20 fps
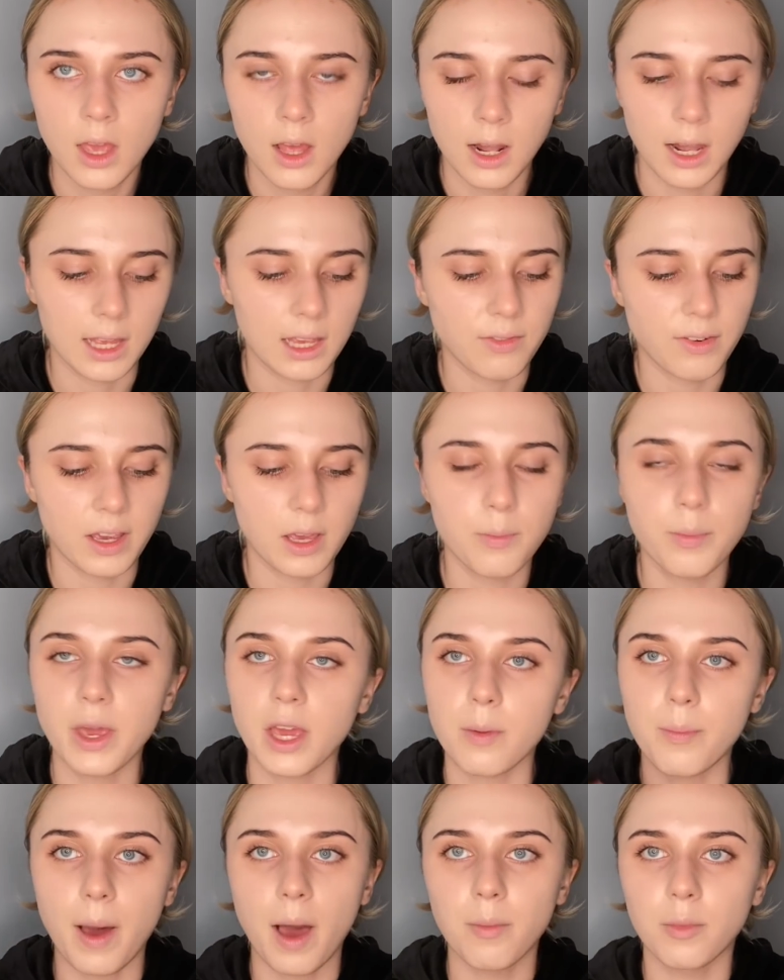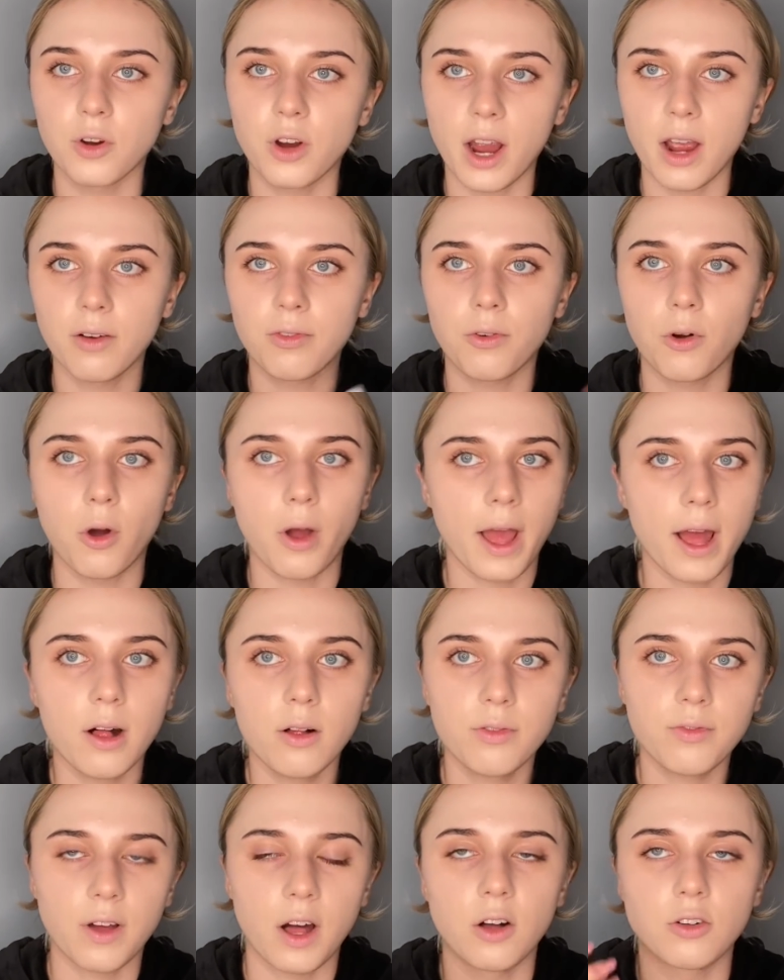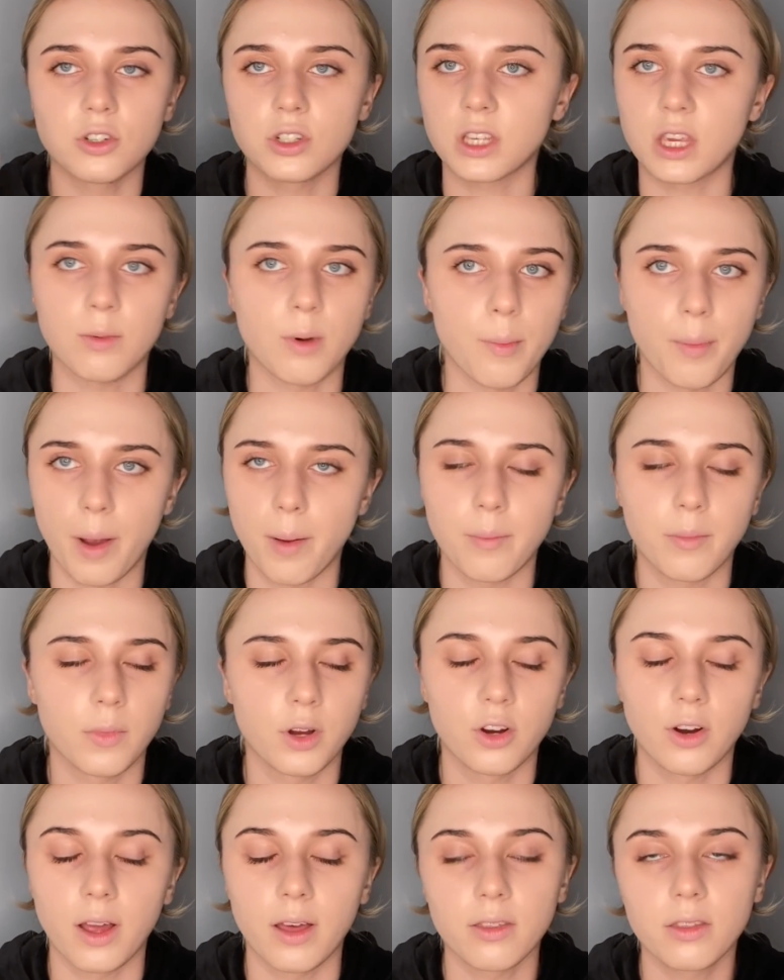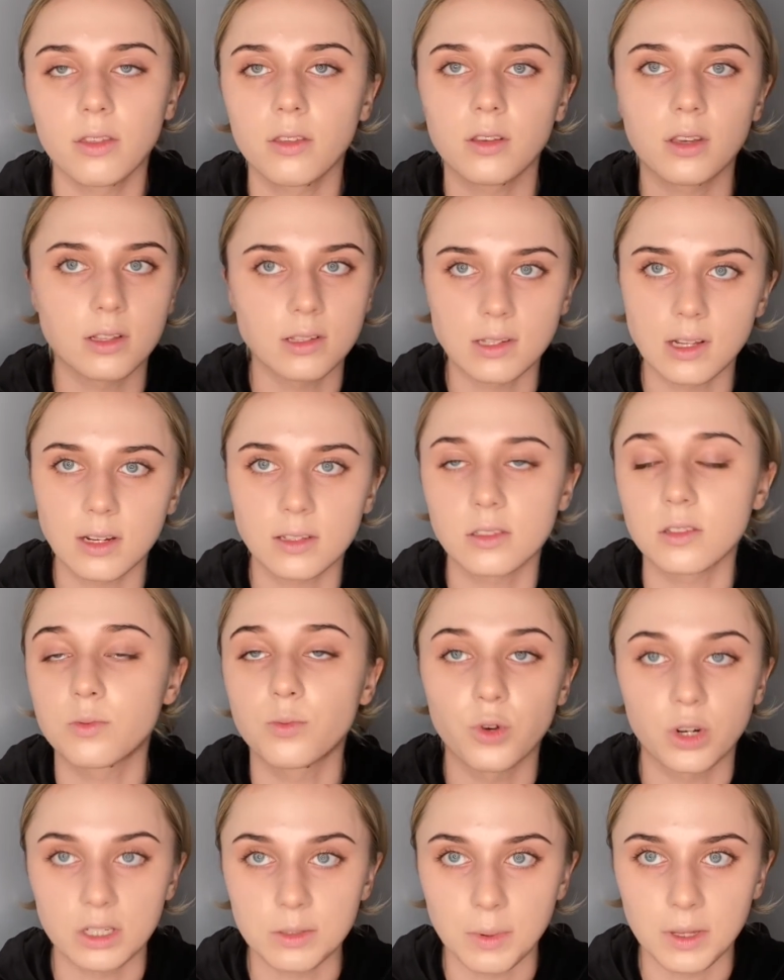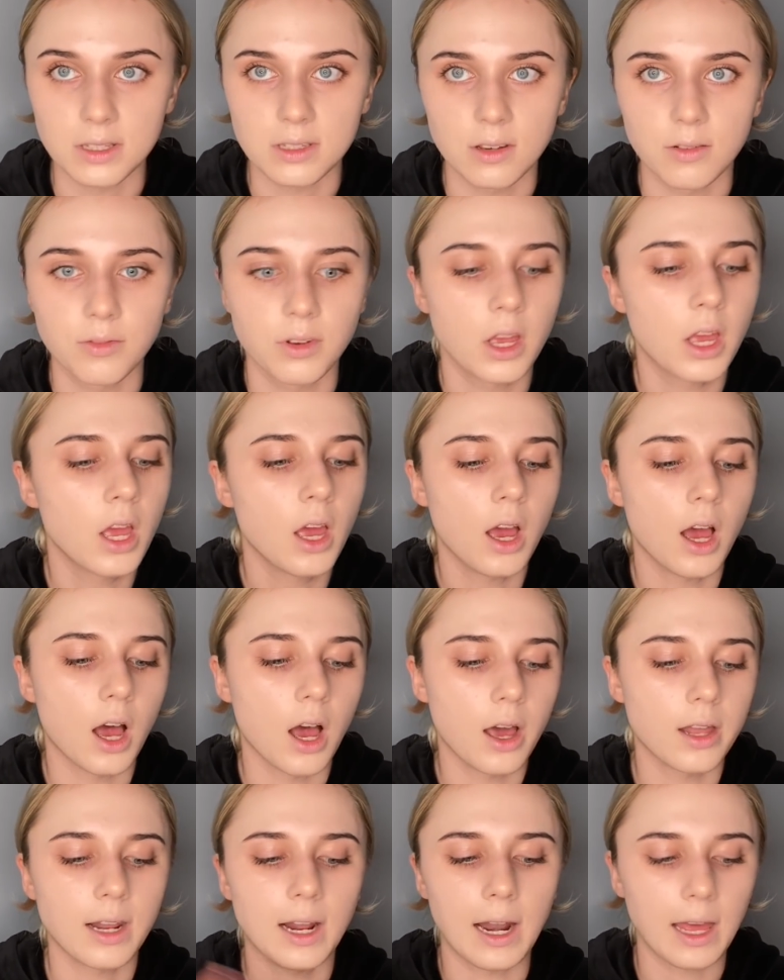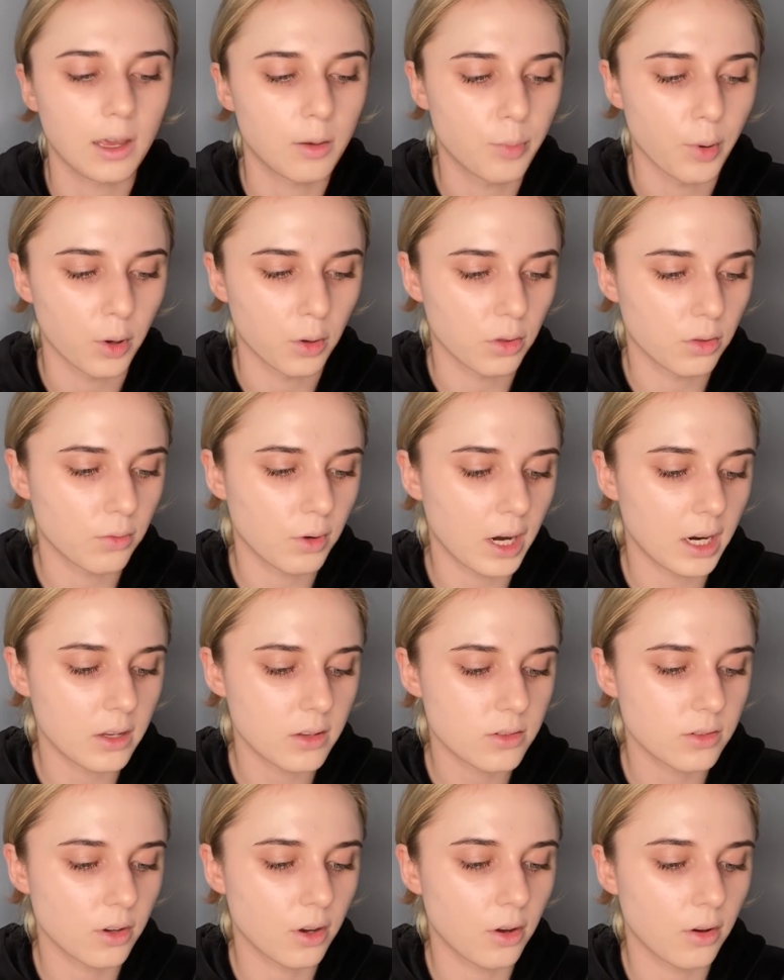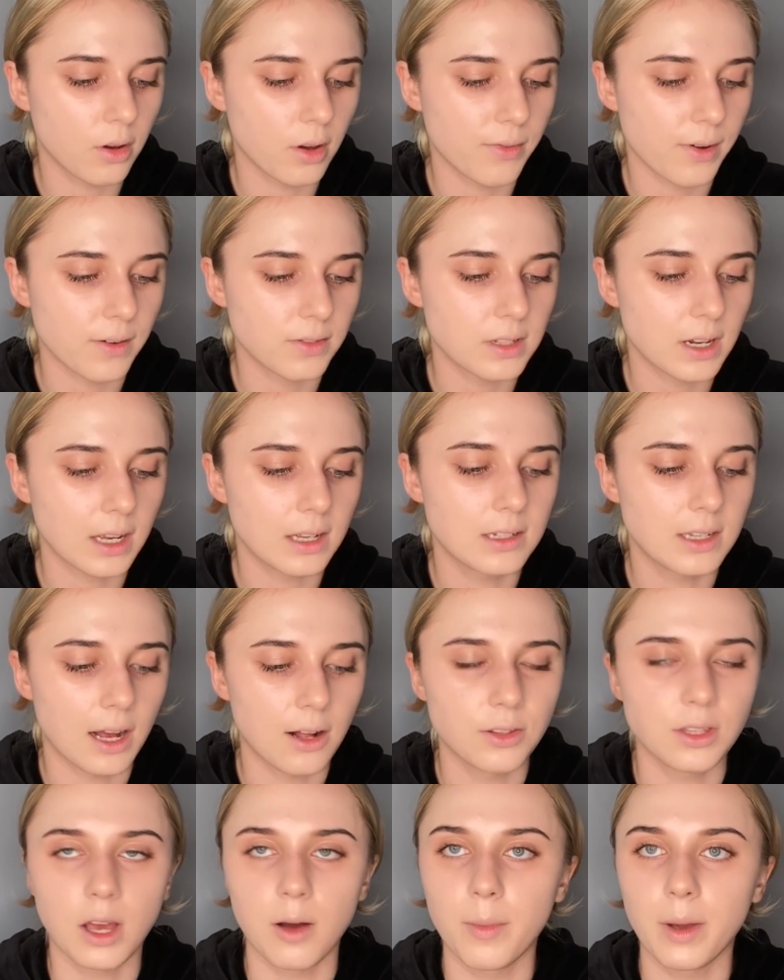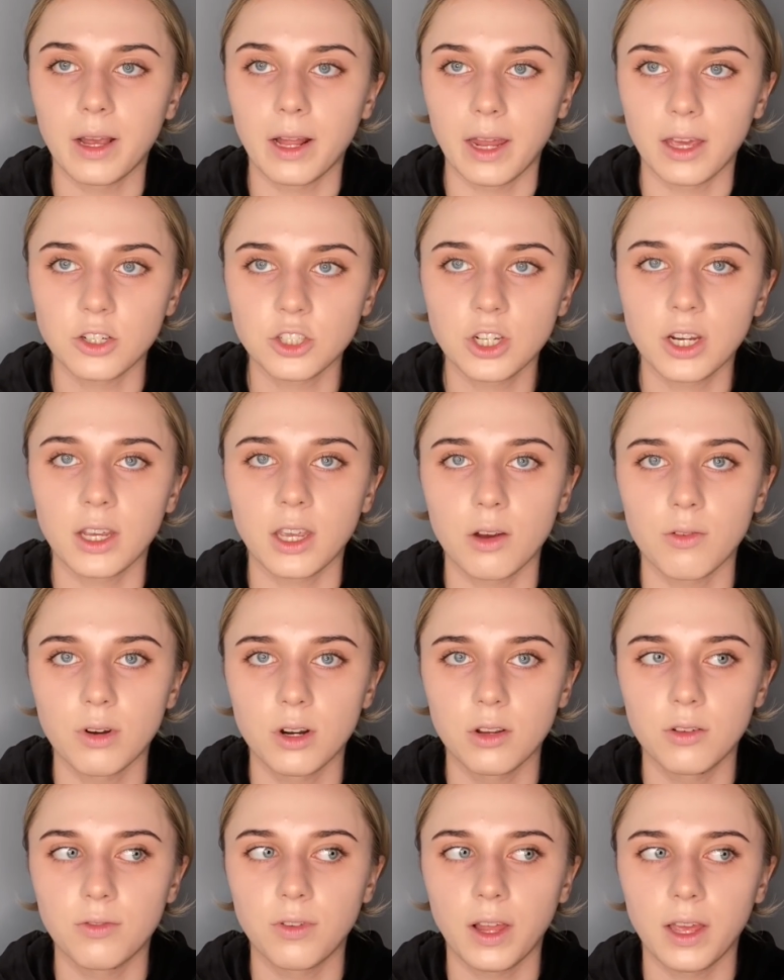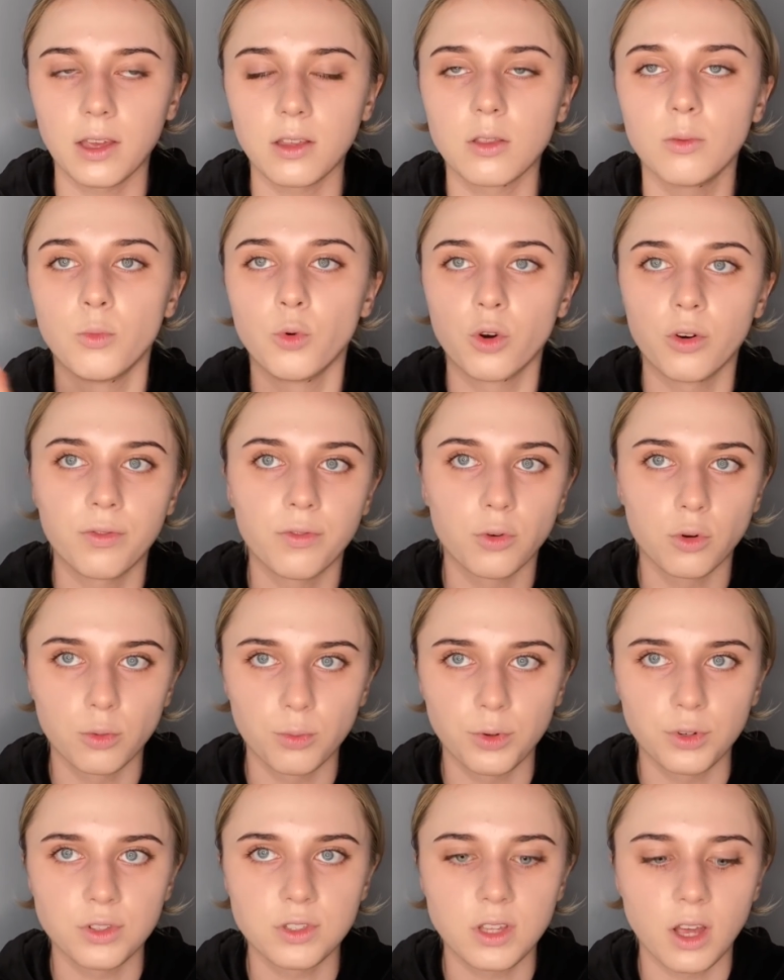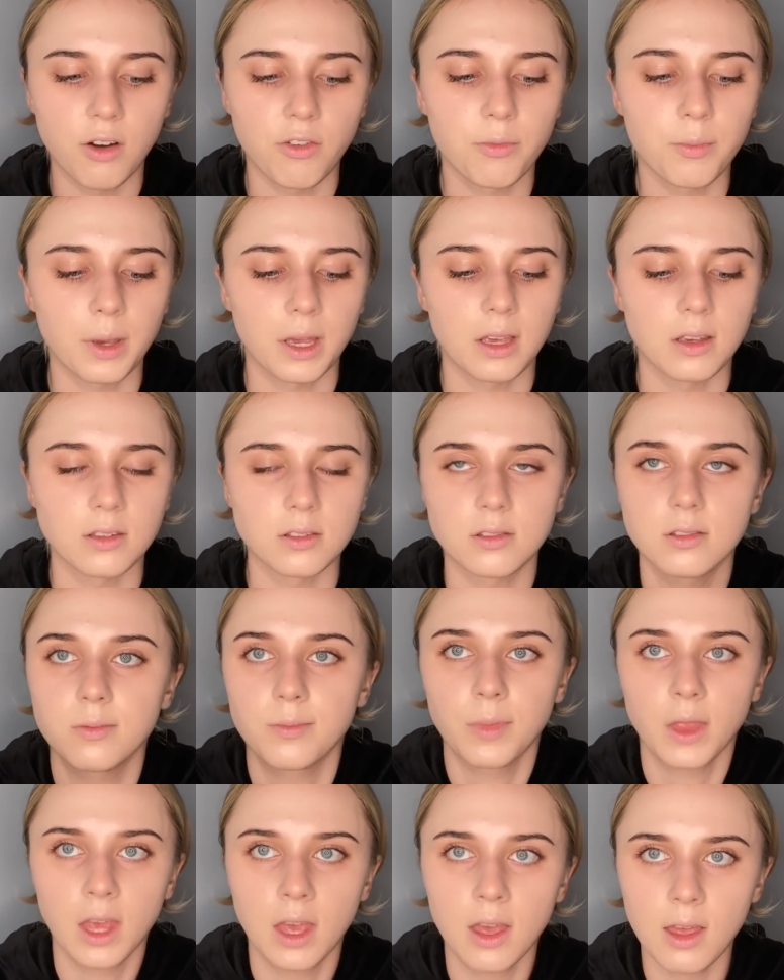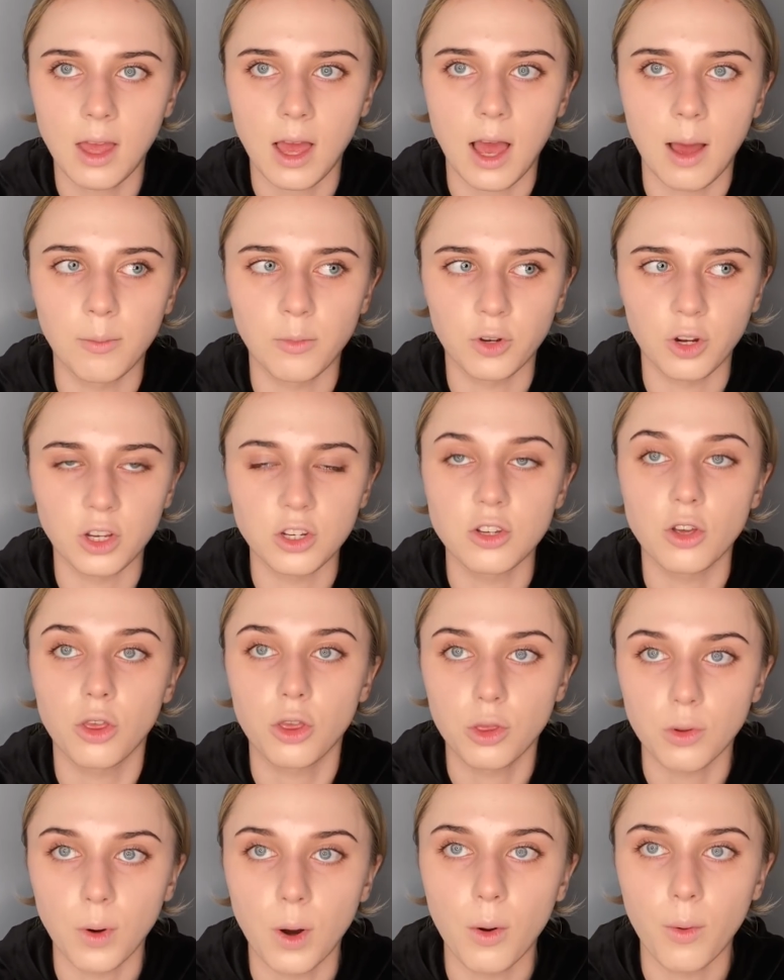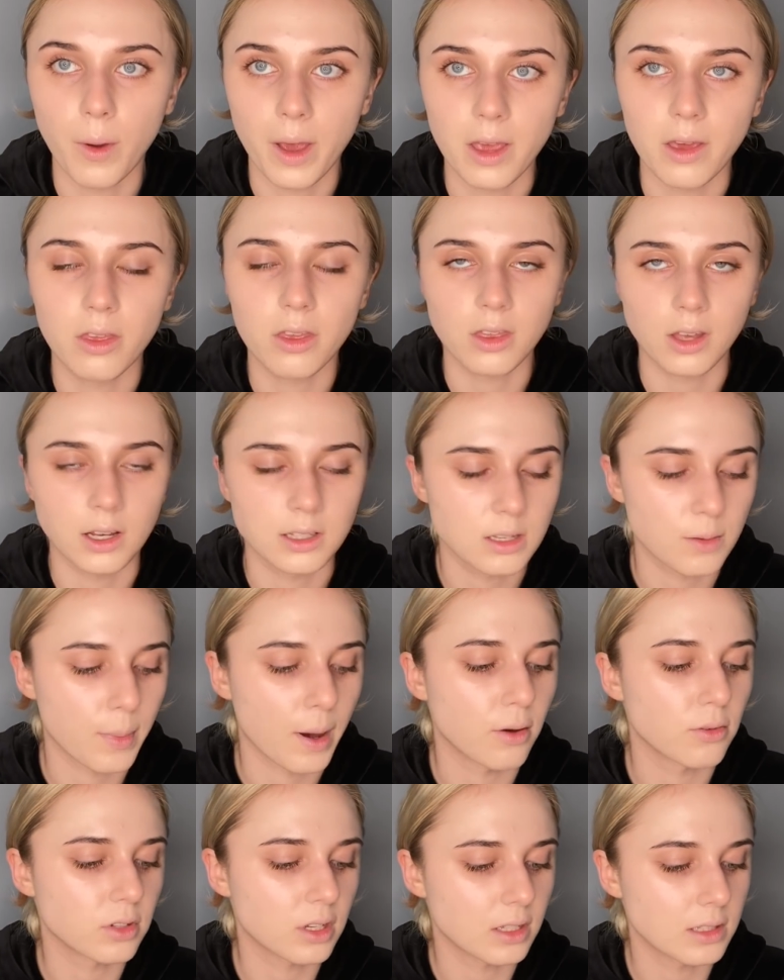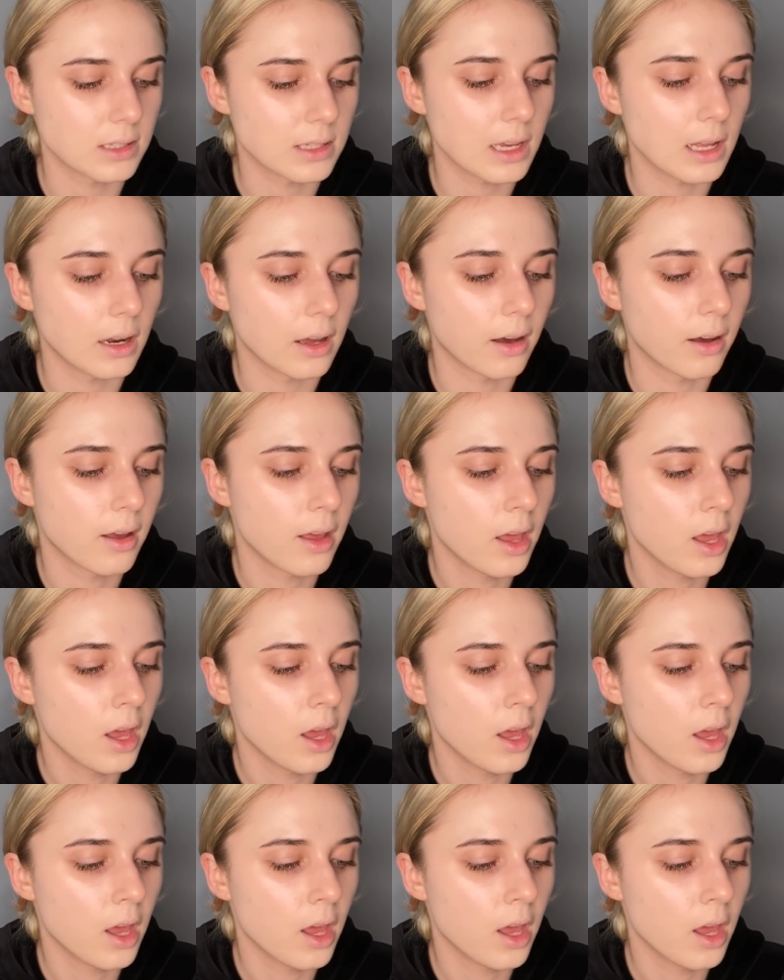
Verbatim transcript: Like if I can pick Pat McGrath or e.l.f., I'll just keep my Pat McGrath concealer because it's more expensive. Uh, and I like both, right? So if I have to like dial down my collection, I get rid of like the more affordable stuff because I'm not going to throw away a £30 concealer.